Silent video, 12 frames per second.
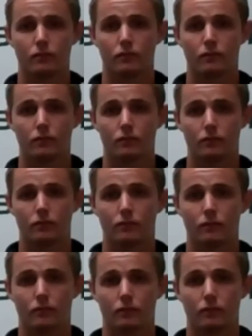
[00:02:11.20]

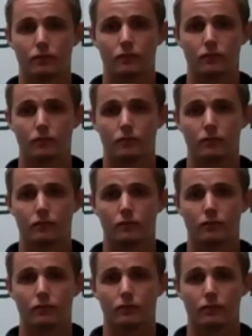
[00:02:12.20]

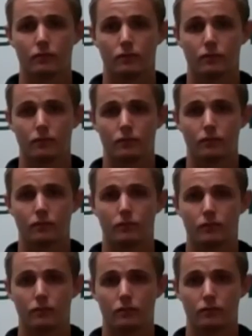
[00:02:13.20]

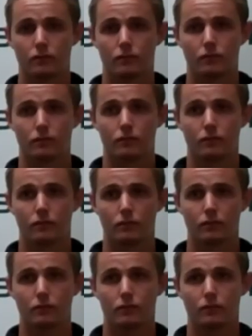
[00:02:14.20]

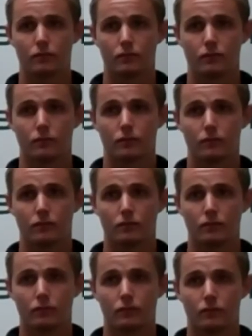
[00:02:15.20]

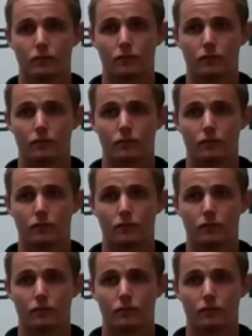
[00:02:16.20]
No words are spoken by the person on screen.